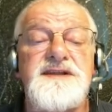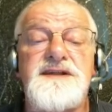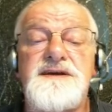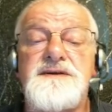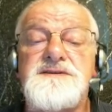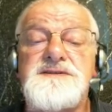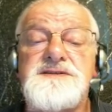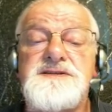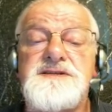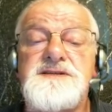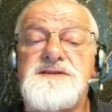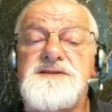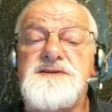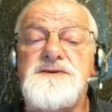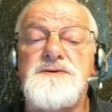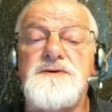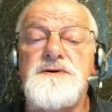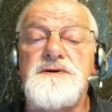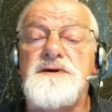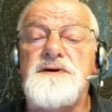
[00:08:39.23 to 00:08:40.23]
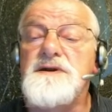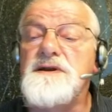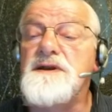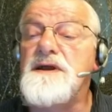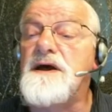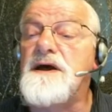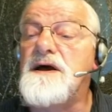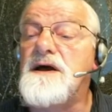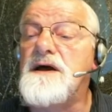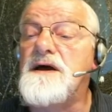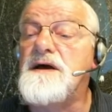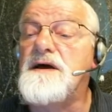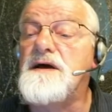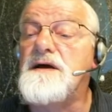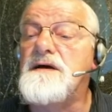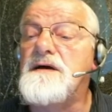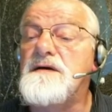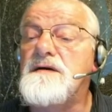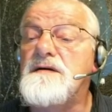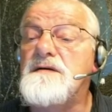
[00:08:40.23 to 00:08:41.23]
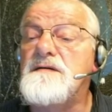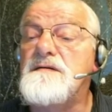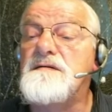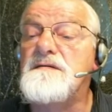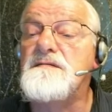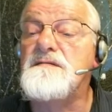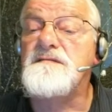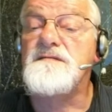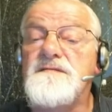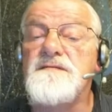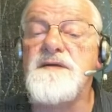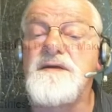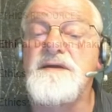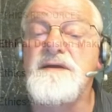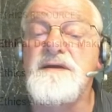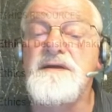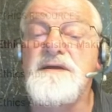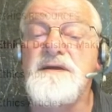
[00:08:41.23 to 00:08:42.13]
there's the School of